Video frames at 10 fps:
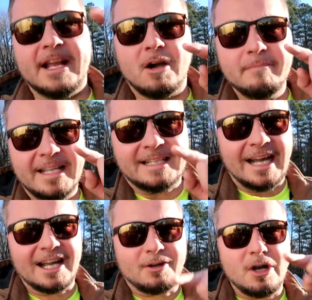ready to go meet
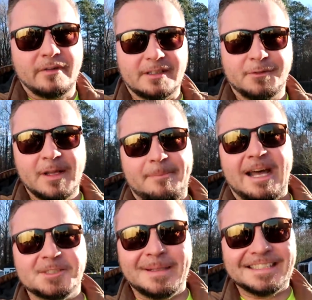Connor over at the flip
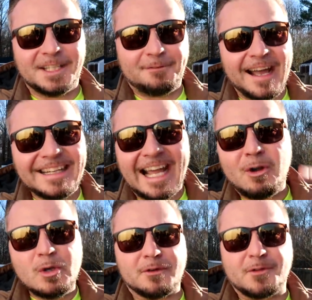house because you find
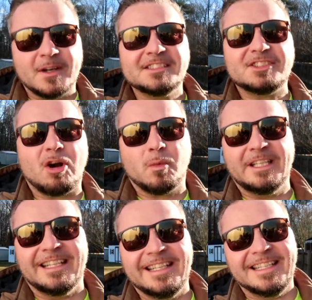out who your friends are
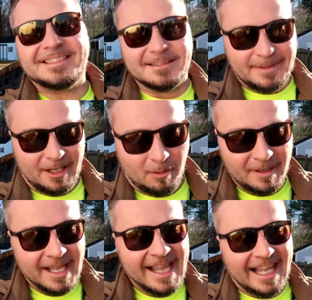when you need some help.
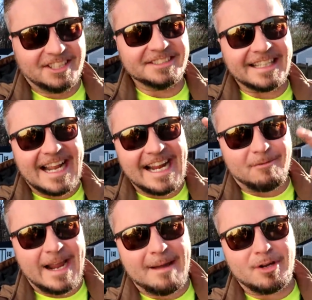And just like I
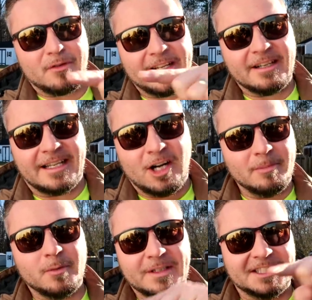got Rabbit over here to
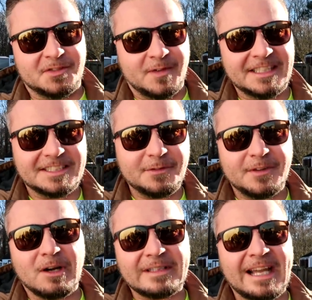help me with this fence that
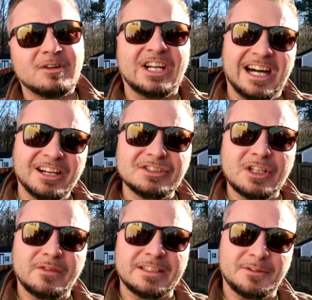fell down,
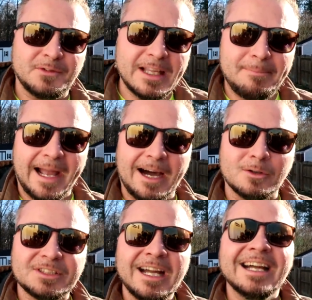Connor's over at the flip
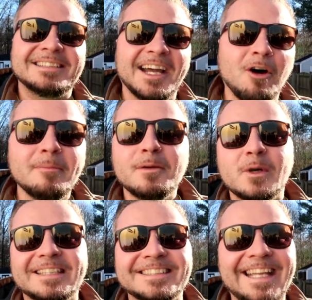house to help me
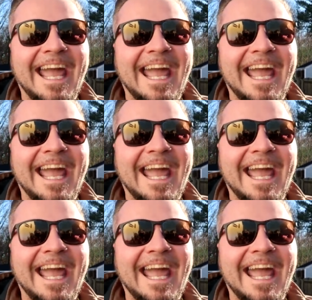with this